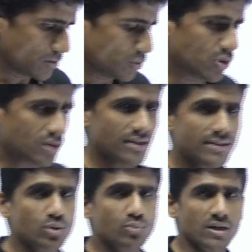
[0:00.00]
You don't
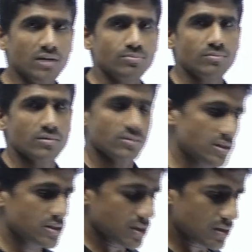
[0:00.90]
need to mug up.
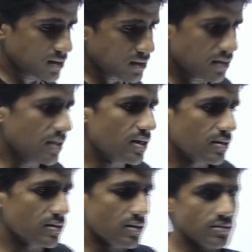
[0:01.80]
Just
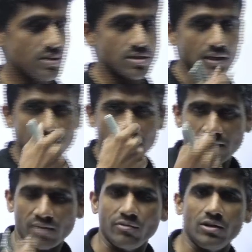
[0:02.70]
here, just
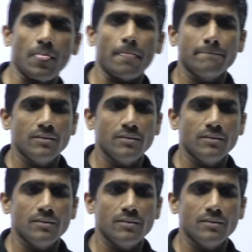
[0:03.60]
listen carefully.